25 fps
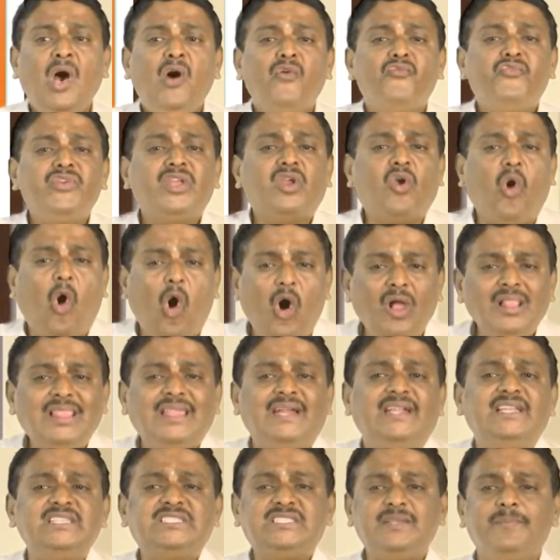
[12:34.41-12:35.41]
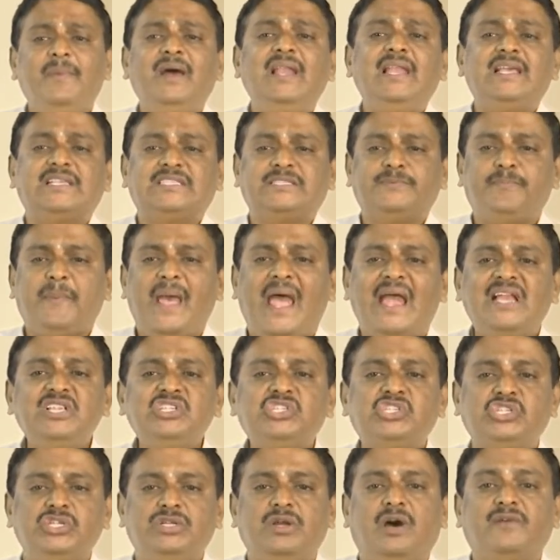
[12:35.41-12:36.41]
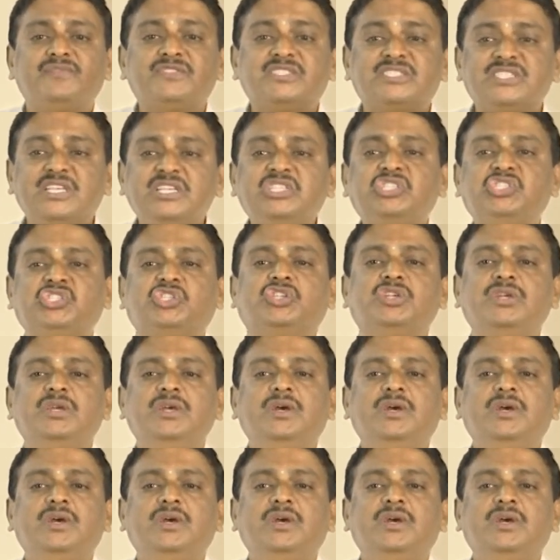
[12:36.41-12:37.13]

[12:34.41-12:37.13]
We call the decimal expansion of such